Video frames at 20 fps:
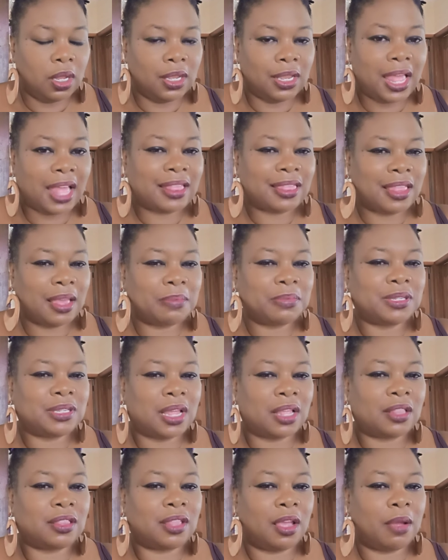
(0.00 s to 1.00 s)
let them
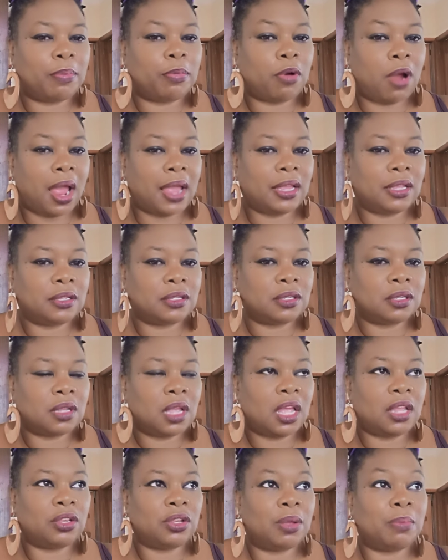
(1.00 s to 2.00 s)
set their price.
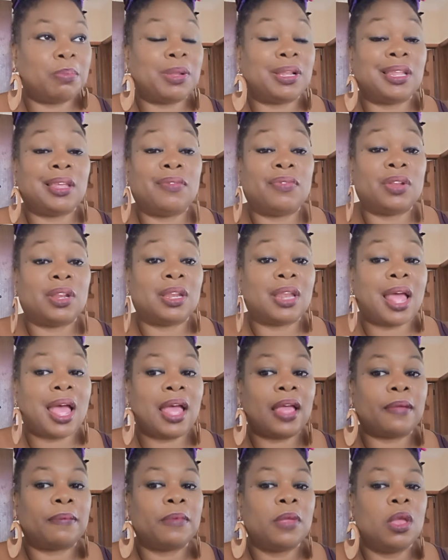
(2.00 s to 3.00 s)
And believe it or
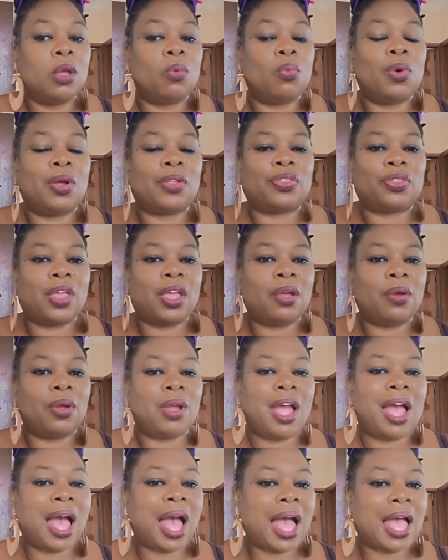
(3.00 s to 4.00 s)
not, what their
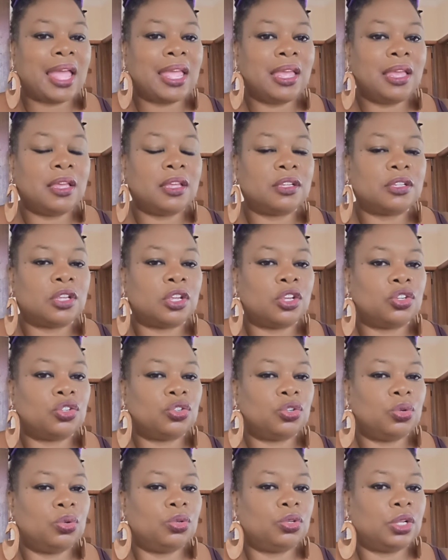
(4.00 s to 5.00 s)
high is
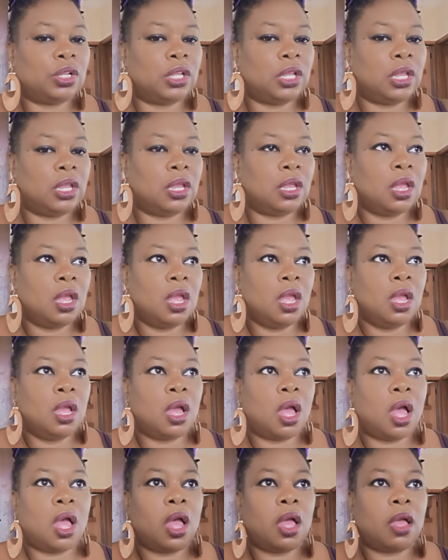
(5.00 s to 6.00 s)
usually
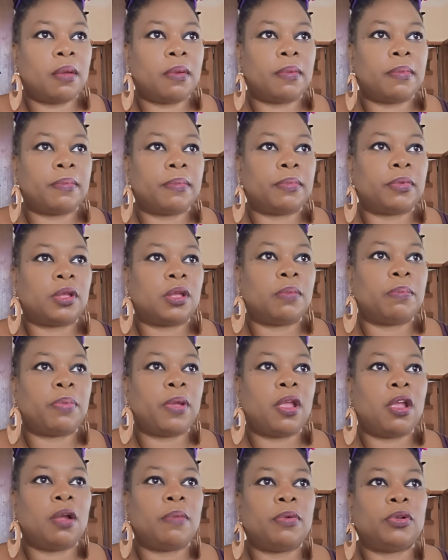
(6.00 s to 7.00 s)

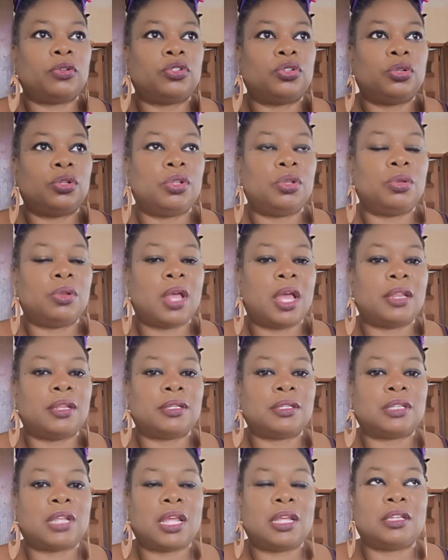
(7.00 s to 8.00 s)
comparable to the
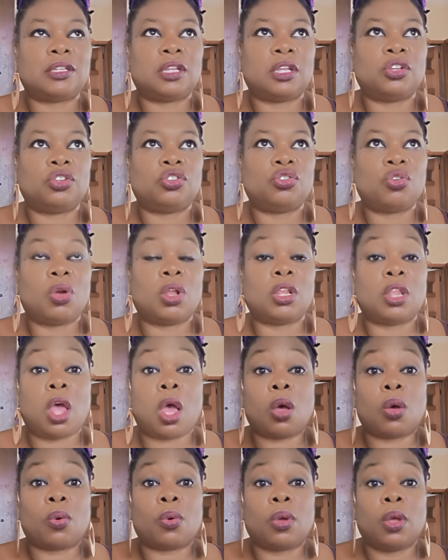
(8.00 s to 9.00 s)
United States is your
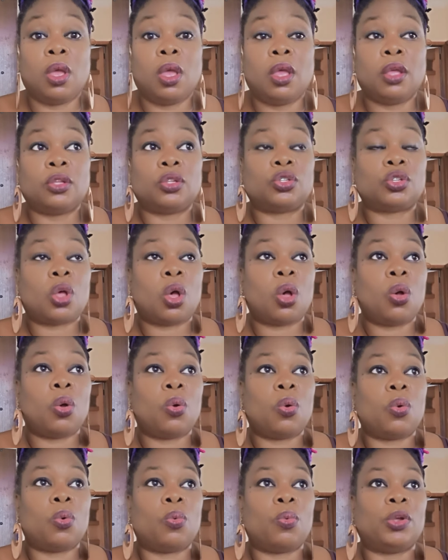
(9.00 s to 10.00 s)
low.
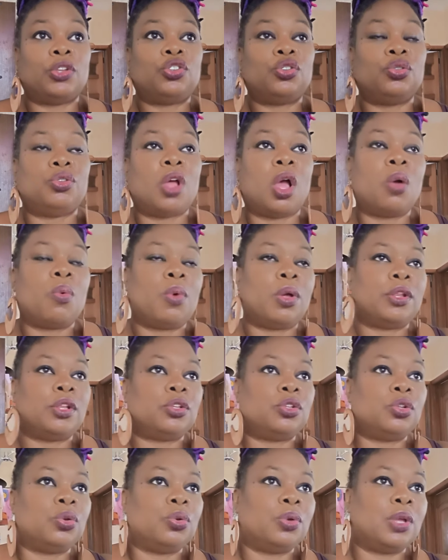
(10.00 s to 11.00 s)
So what you don't want to
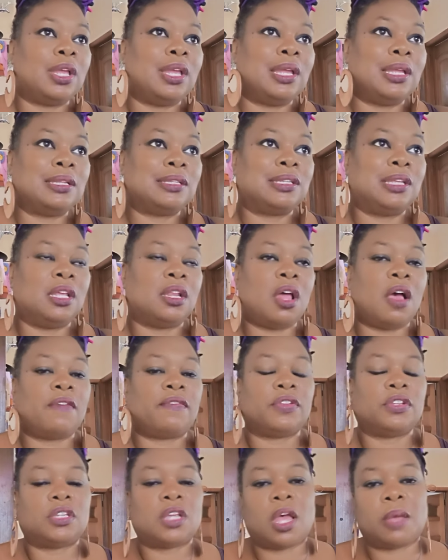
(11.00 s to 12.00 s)
do is get
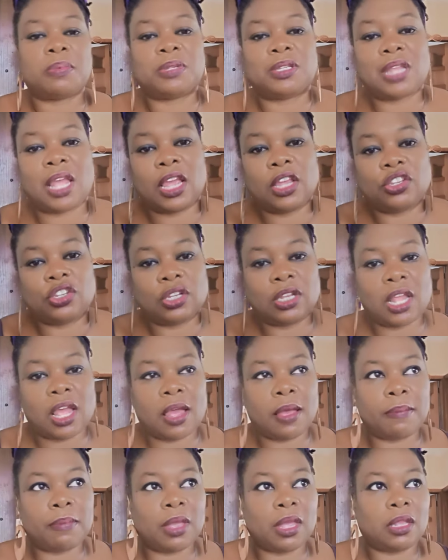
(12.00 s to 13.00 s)
off into upstaging
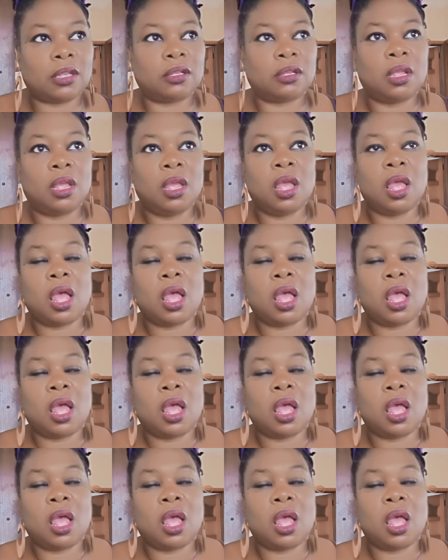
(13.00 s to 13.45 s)
them, and